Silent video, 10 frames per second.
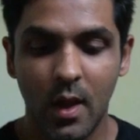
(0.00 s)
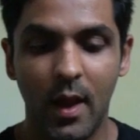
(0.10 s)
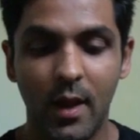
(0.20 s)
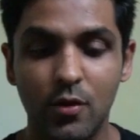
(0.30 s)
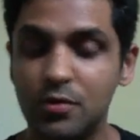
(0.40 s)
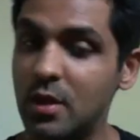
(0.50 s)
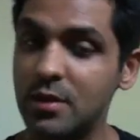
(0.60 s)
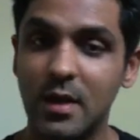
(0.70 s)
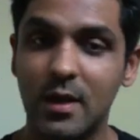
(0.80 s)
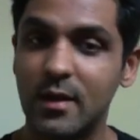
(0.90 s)
And
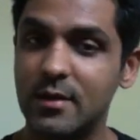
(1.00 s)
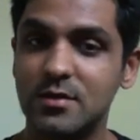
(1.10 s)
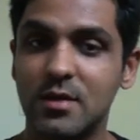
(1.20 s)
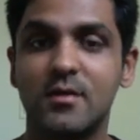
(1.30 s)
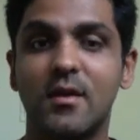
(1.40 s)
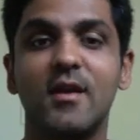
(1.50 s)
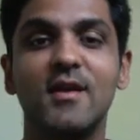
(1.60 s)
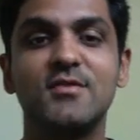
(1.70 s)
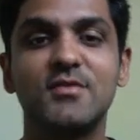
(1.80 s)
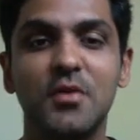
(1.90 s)
Uttarashada Nakshatra
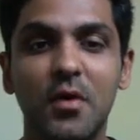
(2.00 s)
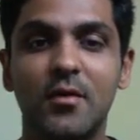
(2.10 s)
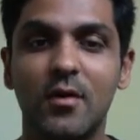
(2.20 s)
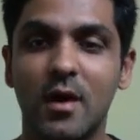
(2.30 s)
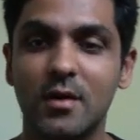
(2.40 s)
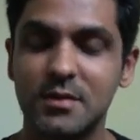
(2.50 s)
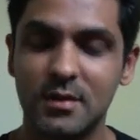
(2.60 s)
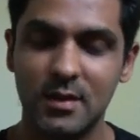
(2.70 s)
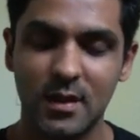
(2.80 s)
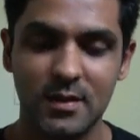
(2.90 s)
needs no
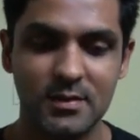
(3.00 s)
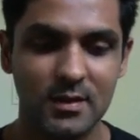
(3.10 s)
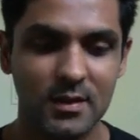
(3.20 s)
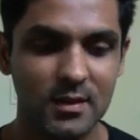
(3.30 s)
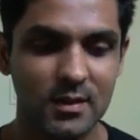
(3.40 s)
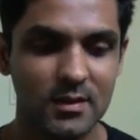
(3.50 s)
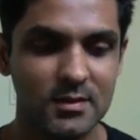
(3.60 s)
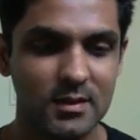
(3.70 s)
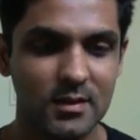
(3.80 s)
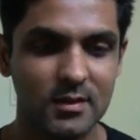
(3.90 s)
introduction. It's
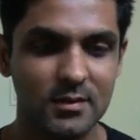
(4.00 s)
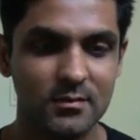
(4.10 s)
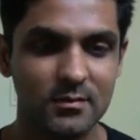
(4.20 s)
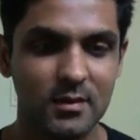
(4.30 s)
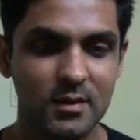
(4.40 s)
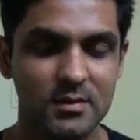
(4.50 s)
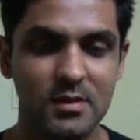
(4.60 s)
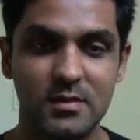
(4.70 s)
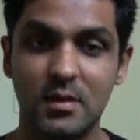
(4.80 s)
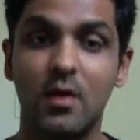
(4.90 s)
a
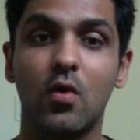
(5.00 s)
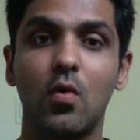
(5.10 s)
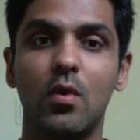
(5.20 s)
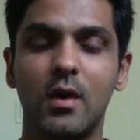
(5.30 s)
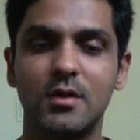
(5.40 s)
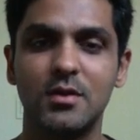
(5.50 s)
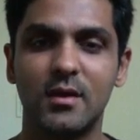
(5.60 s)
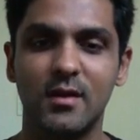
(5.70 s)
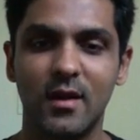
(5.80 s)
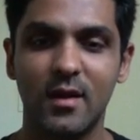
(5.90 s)
sun-ruled
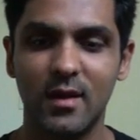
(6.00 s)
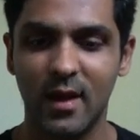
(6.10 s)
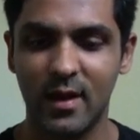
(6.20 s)
nakshatra,